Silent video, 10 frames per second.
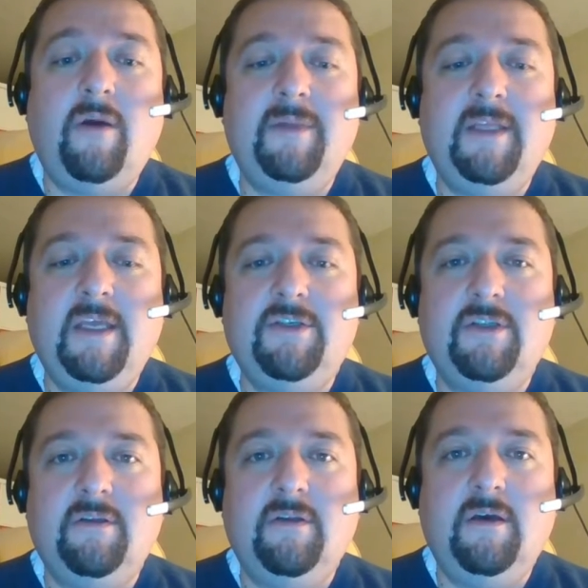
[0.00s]

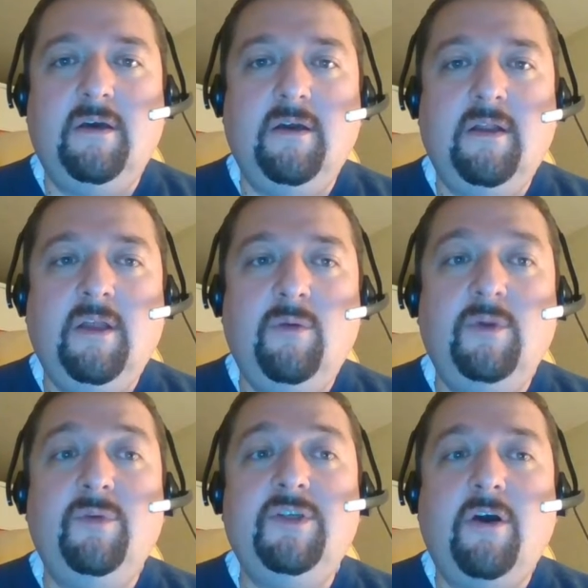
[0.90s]
application,
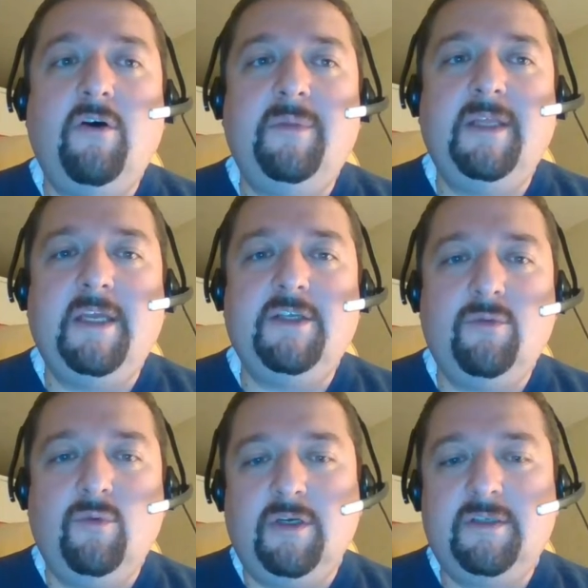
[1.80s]
with which our
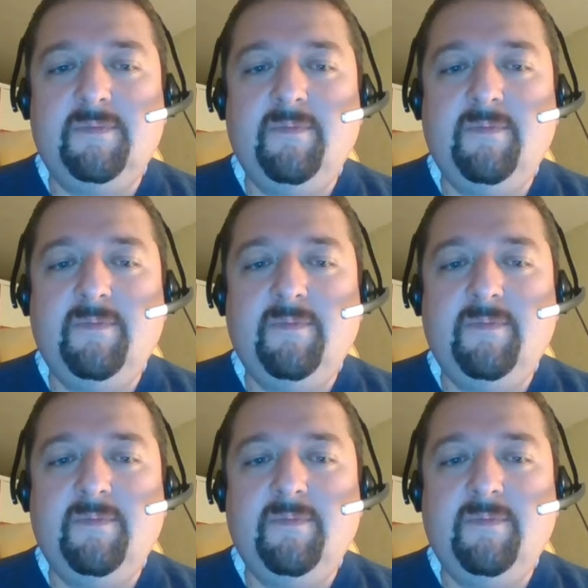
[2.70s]
application works.